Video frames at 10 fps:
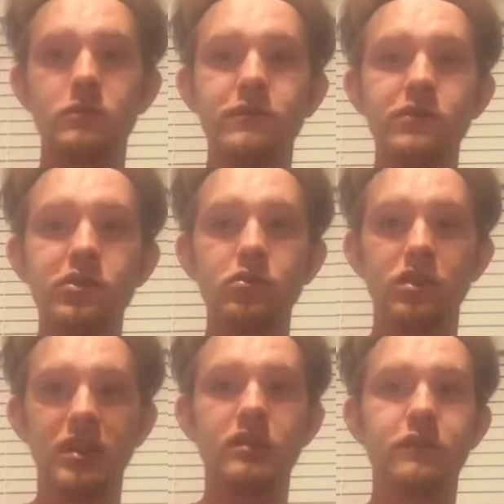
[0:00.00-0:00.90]

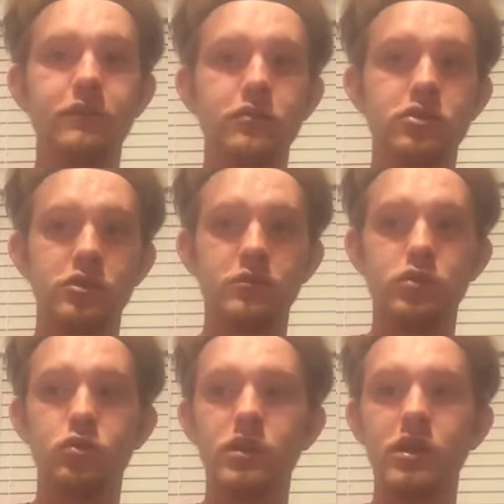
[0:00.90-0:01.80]
feud in the future
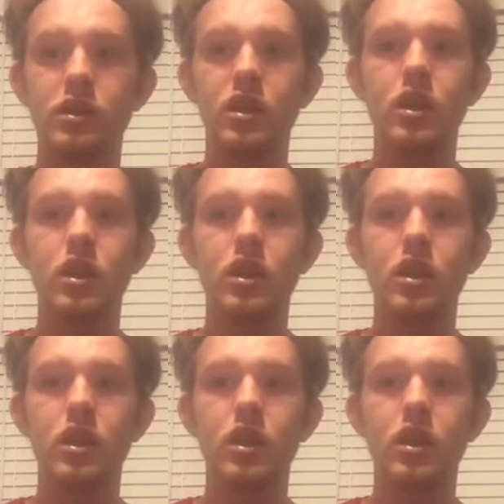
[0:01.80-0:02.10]
between